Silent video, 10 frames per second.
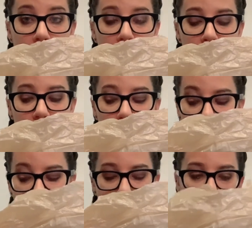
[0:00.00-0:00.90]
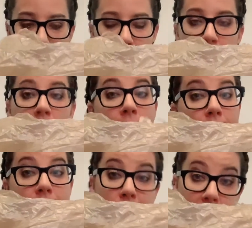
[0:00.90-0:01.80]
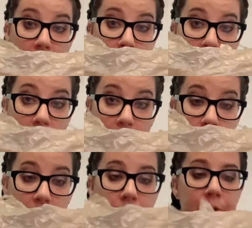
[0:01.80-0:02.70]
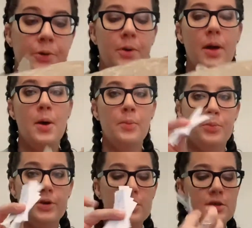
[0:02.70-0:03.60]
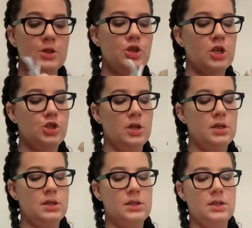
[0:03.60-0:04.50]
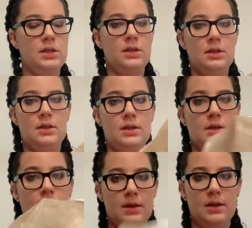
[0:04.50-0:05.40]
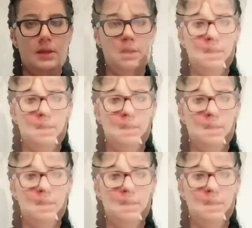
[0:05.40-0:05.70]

So take some paper and some tape and label it who. Put your suggestions. Do